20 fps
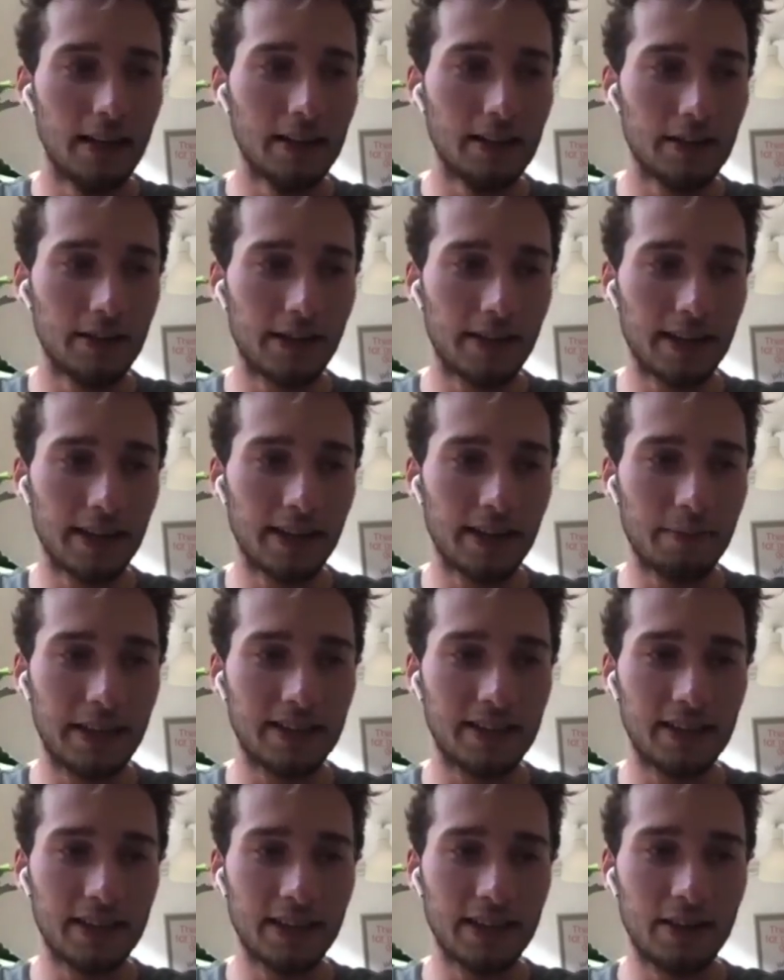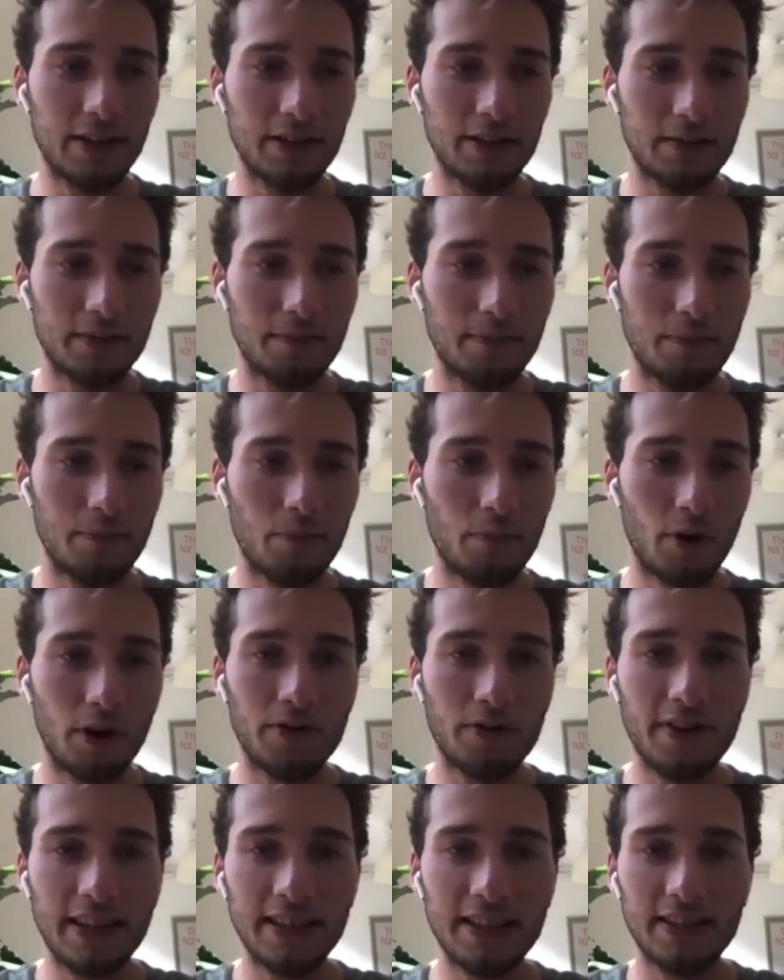to get their message out more
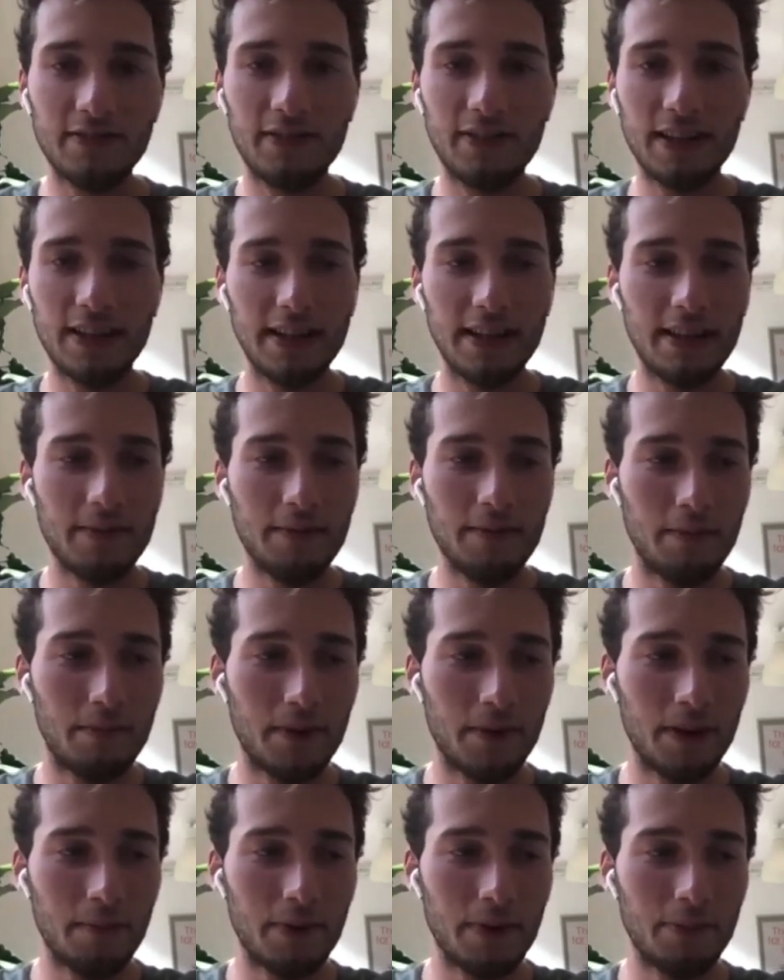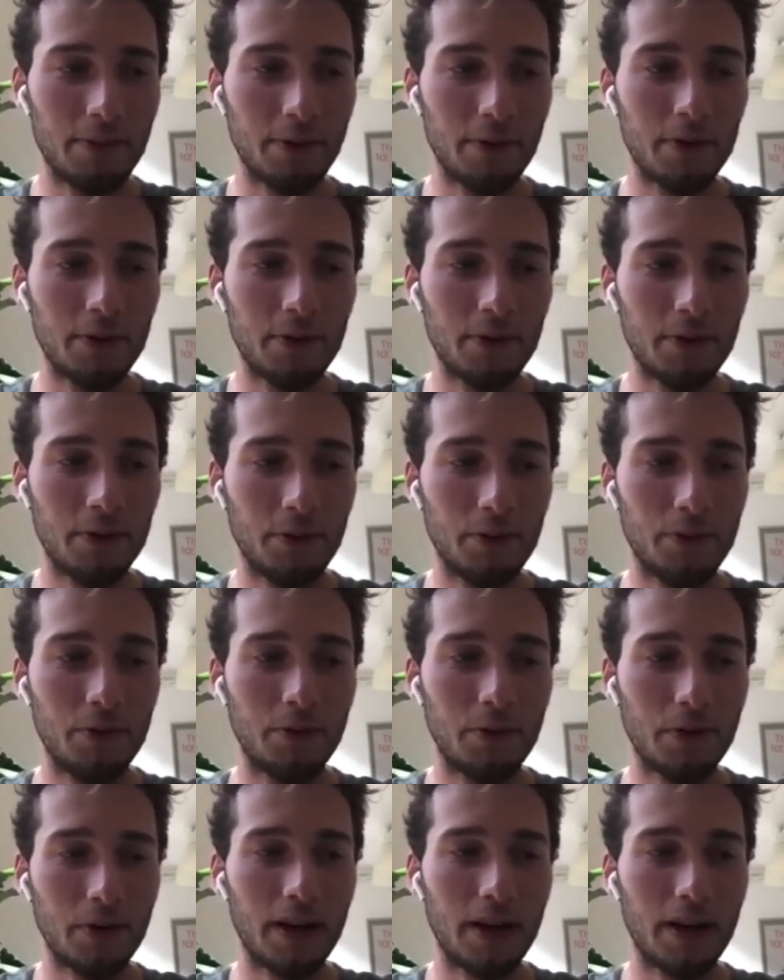effectively than people who